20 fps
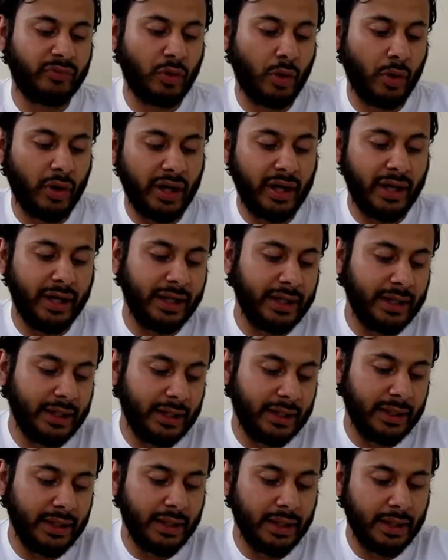got
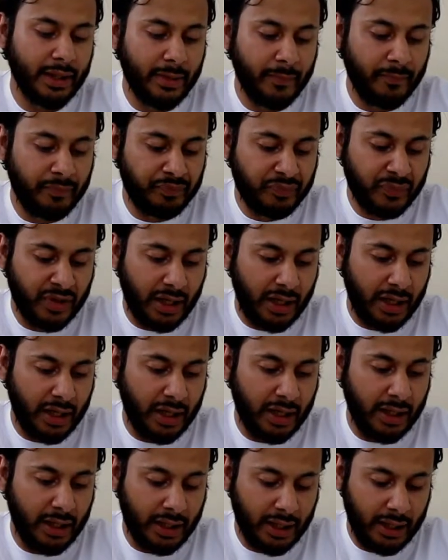a
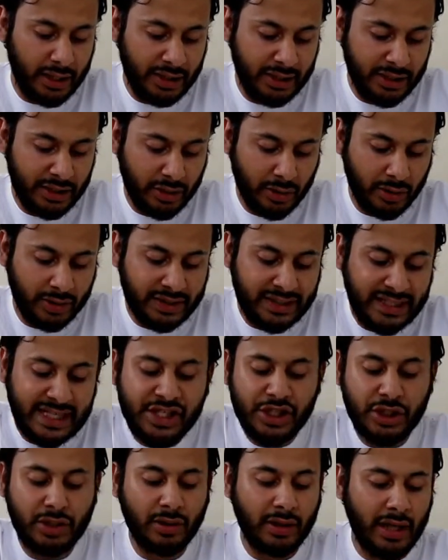little
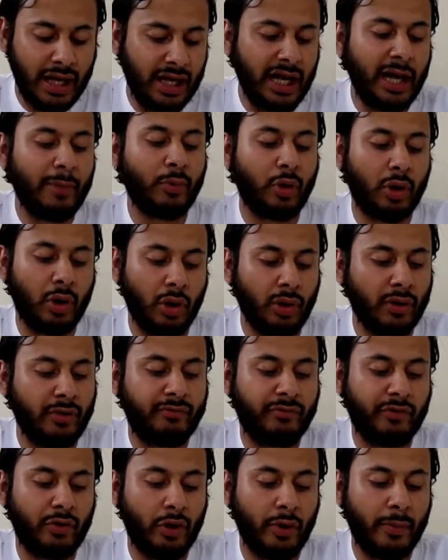digital alarm clock
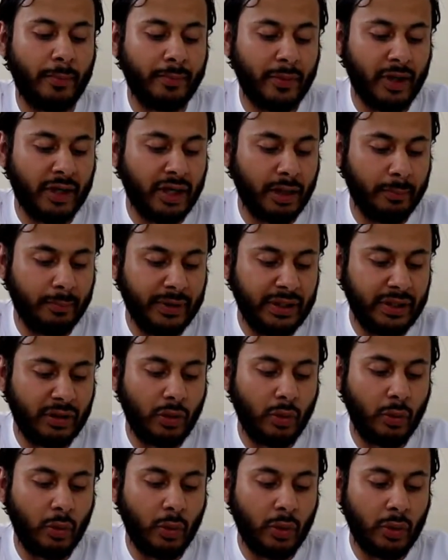from a company
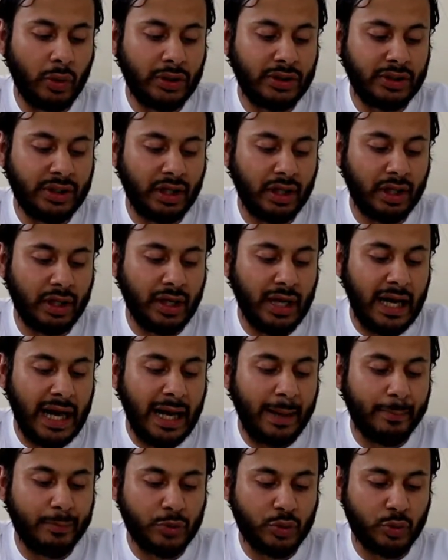called
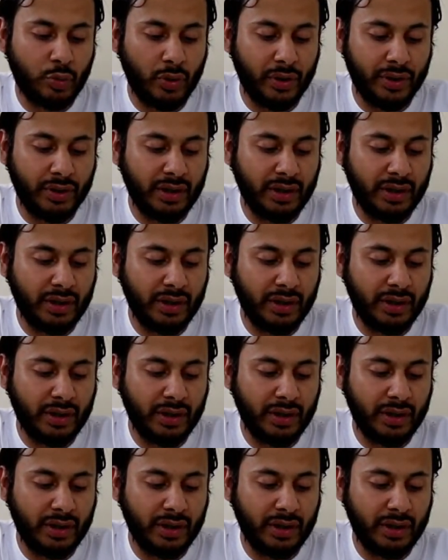Hams One.